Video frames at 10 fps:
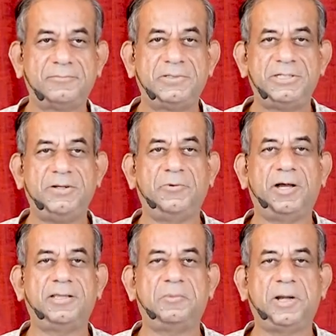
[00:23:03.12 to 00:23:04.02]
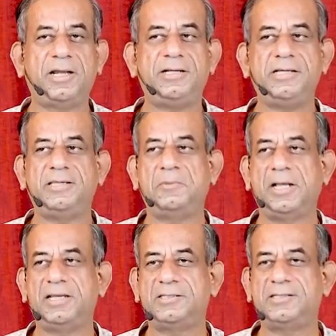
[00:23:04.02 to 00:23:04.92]
Shiva, the mighty, the
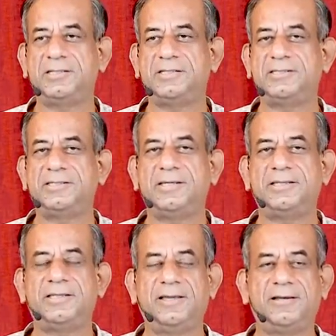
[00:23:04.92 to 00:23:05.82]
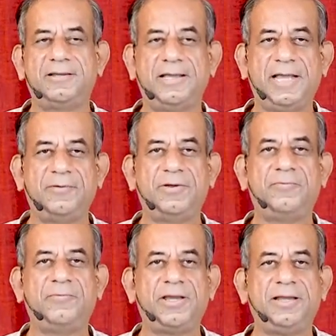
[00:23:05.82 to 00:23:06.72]
majestic, is sitting there, ever
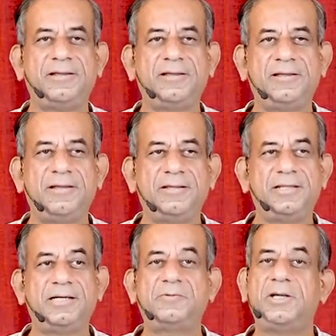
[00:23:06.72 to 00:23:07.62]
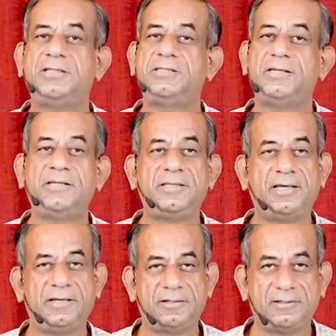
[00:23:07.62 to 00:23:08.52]
free. That's why he's sitting
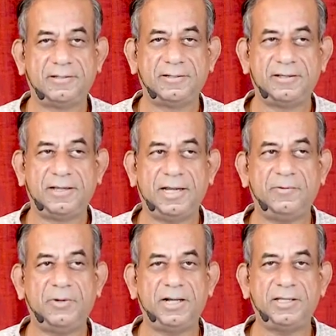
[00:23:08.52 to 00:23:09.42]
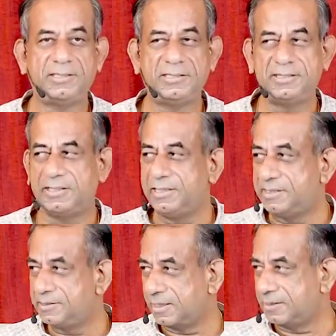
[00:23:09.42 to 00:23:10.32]
there. And where does his journey
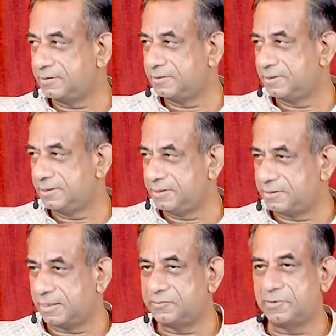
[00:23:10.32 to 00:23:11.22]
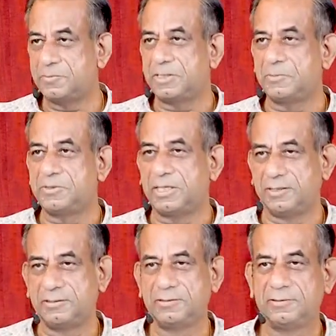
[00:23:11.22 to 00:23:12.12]
start? Journey starts from Shamshan.